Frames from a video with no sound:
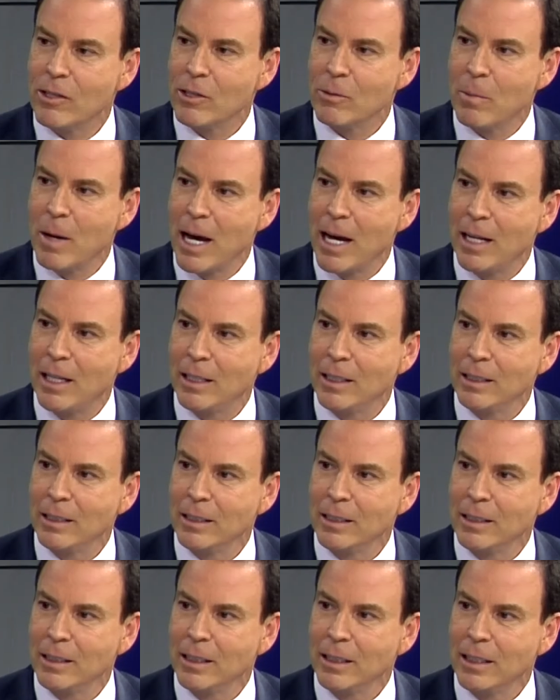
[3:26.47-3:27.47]
the smile,
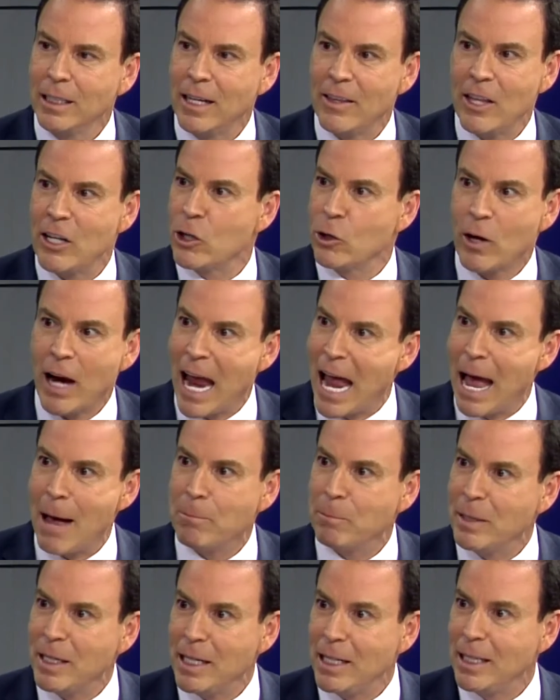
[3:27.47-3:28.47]
and then you're
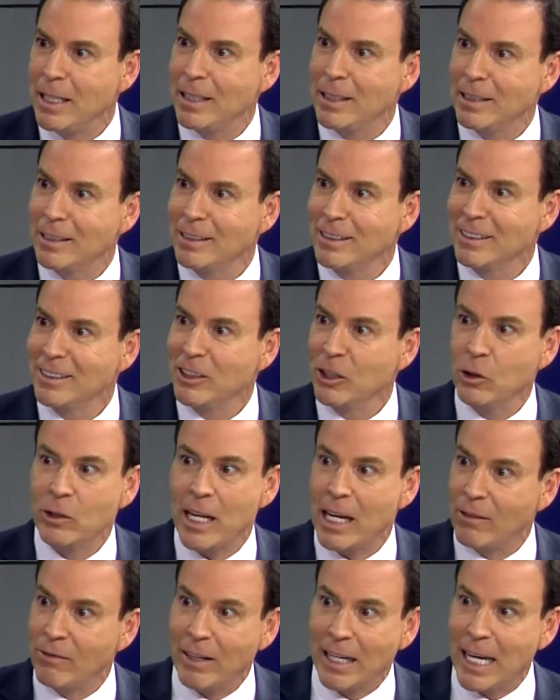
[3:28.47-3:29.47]
happy, and you
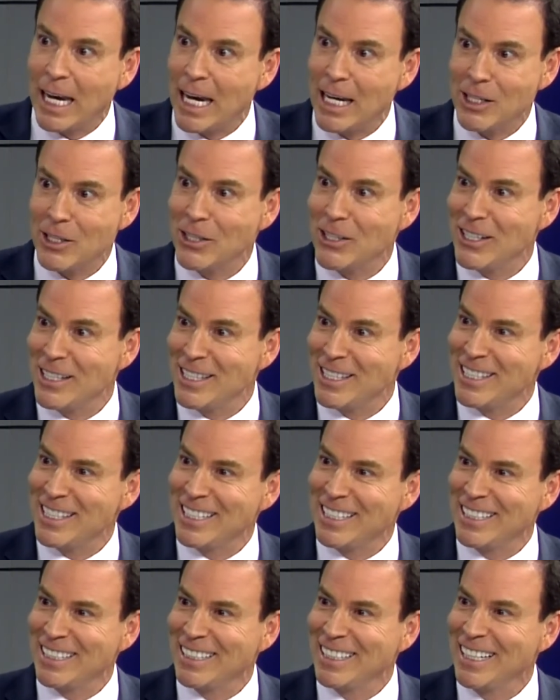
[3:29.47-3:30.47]
take vacations,
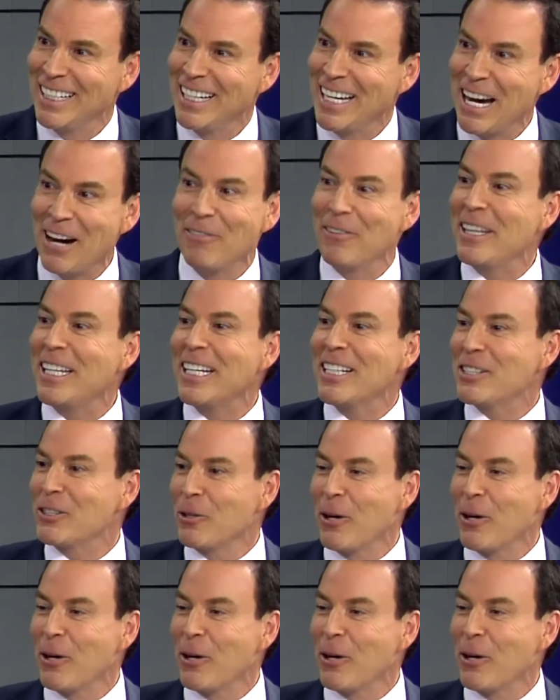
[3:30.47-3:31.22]
and everything is